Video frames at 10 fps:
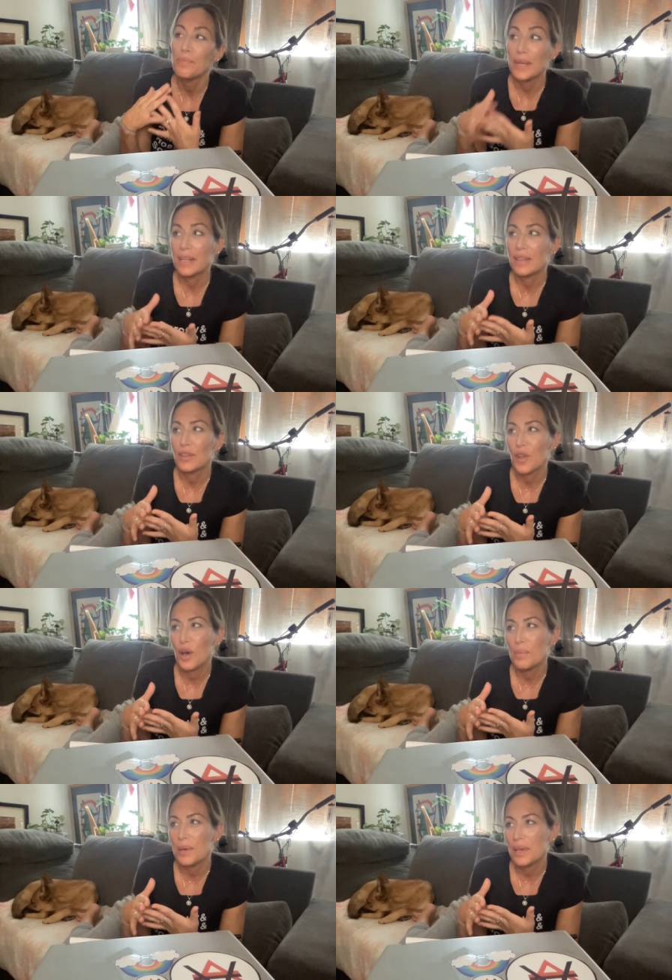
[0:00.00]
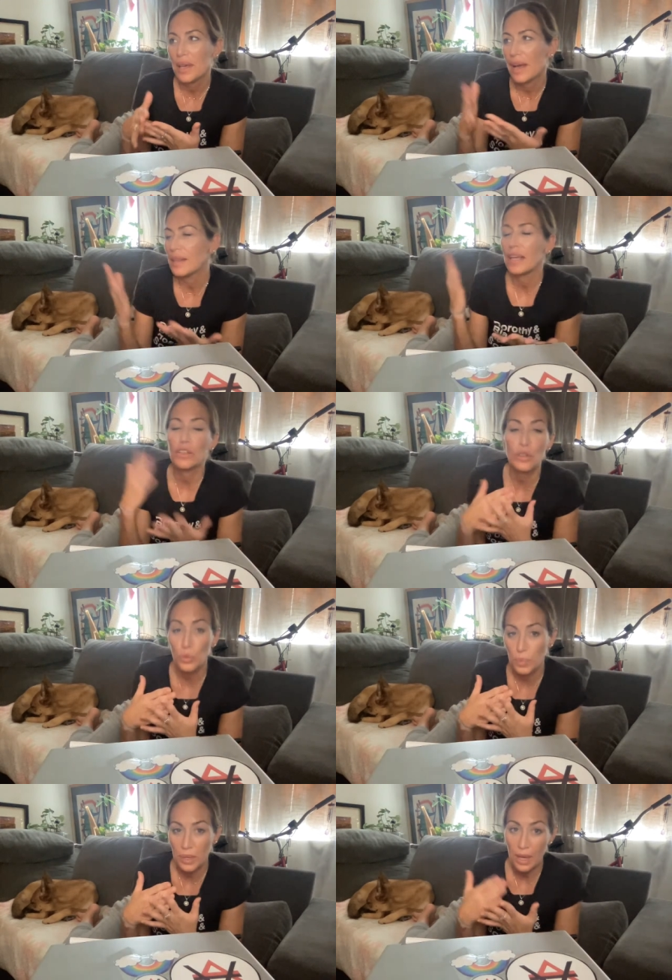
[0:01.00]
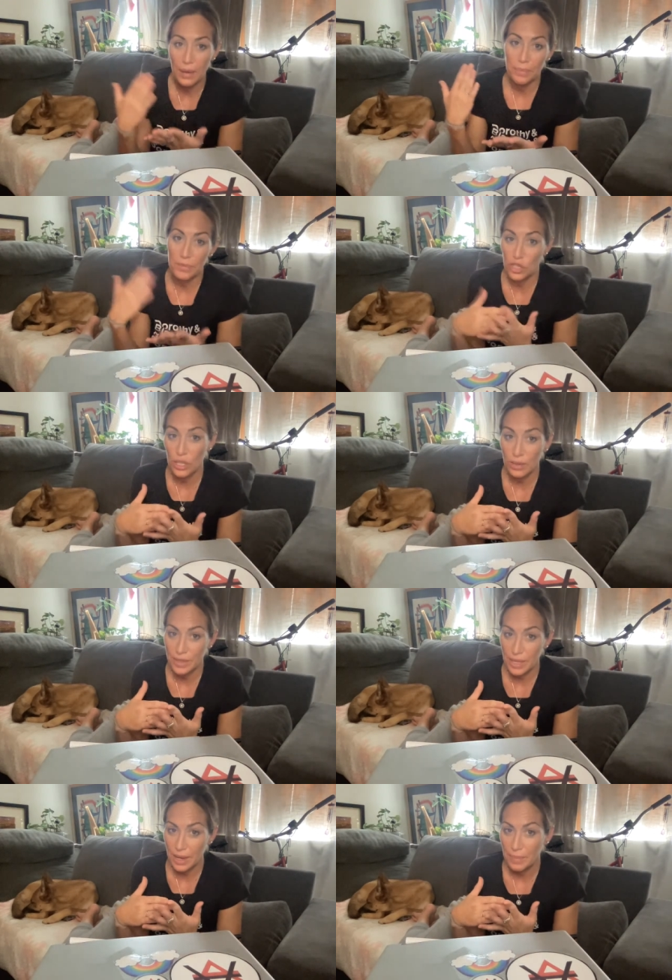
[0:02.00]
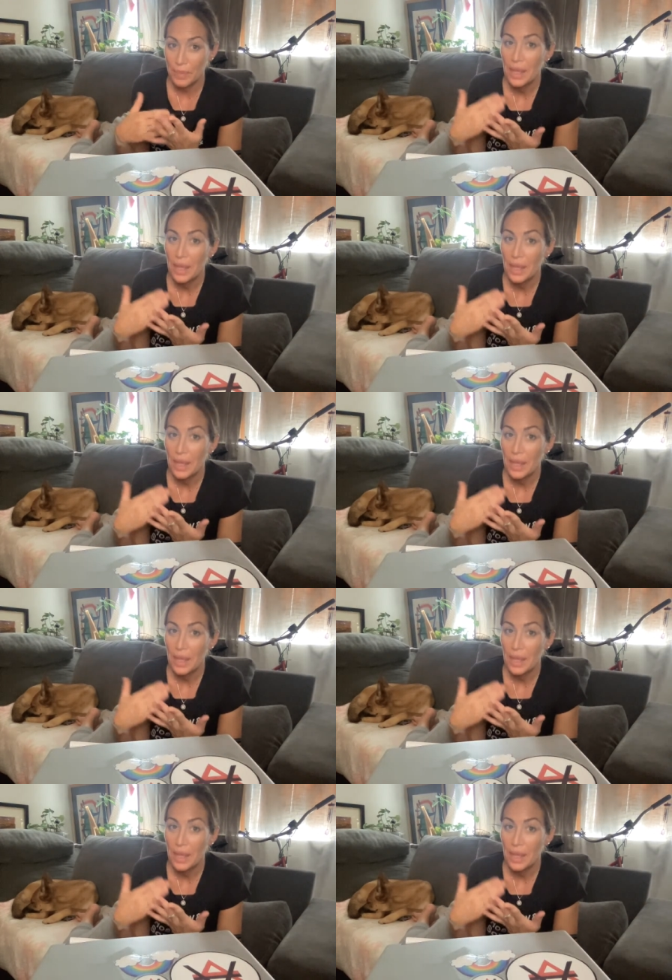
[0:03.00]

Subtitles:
meet in the lobby at like 2 p.m. Geneva time.